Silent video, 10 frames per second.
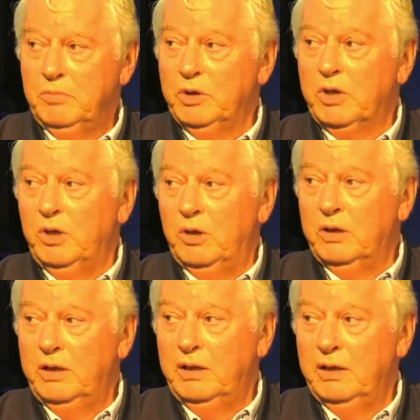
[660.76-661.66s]

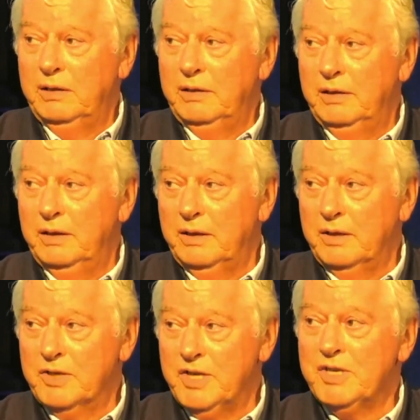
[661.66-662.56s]
monocoque that
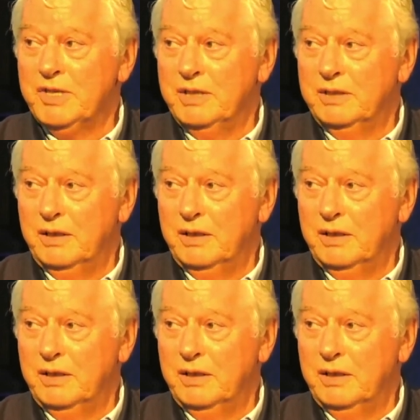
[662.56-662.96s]
existed.